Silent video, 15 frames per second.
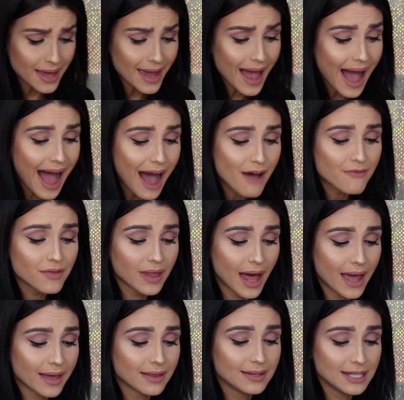they have
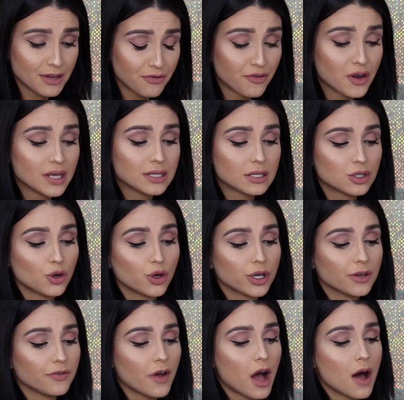like different sort
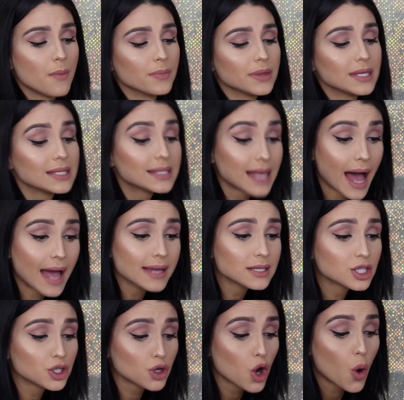of um
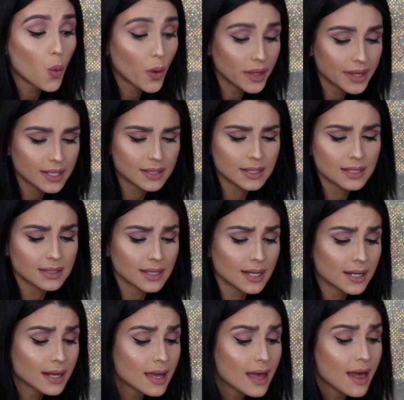designs to go with the
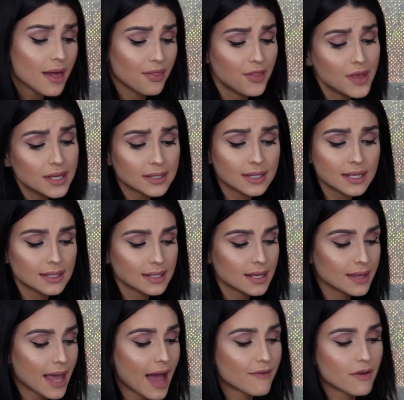season. This
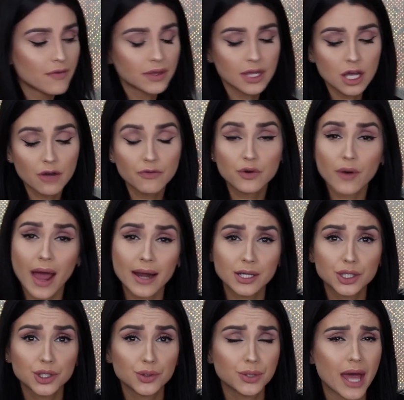season they have everything of
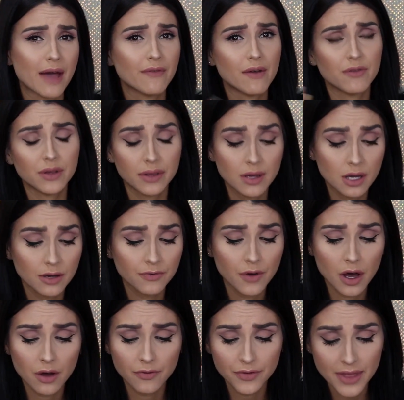gratitude, they have everything of,
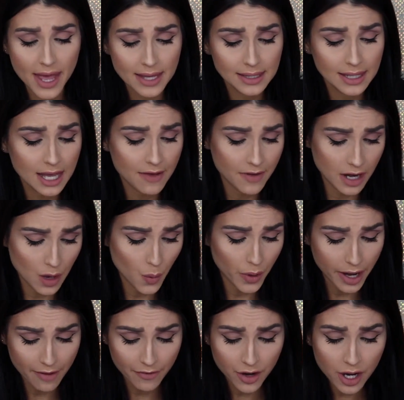of Thanksgiving and
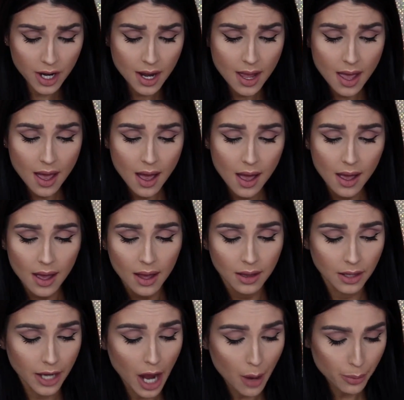whatever.
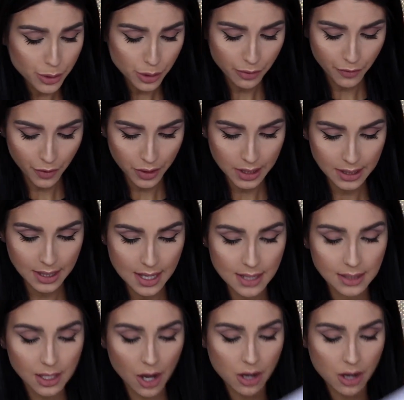Look how beautiful these things